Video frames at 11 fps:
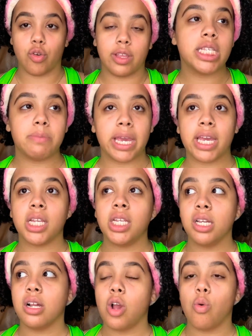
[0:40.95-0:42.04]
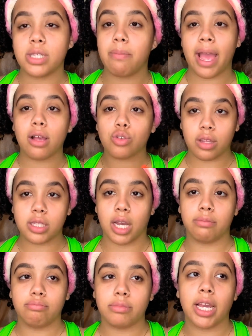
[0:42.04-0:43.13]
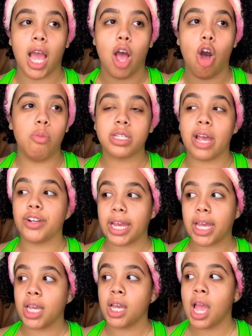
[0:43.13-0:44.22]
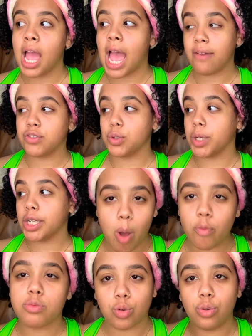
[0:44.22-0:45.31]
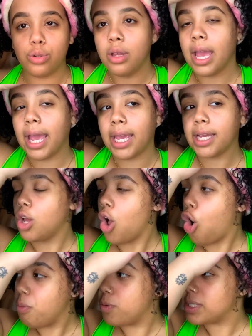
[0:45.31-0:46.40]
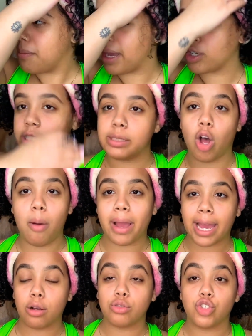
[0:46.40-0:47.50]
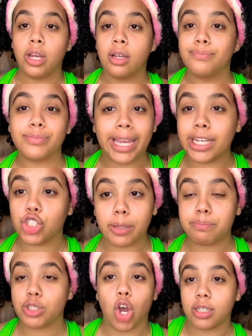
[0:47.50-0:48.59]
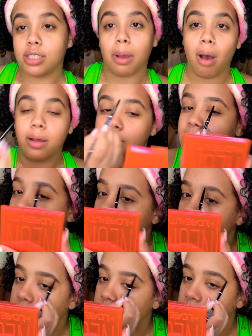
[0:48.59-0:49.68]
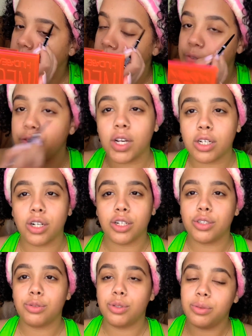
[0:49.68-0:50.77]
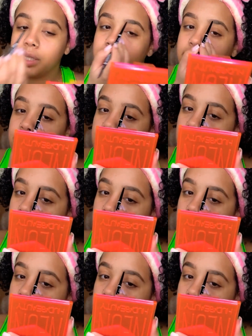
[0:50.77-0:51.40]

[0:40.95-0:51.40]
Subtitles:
Like, this man was in my house all the time, like almost every day after work, home from school, and homie was in my crib on my couch eating chips, talking to my mom. Like, the fuck are you doing here?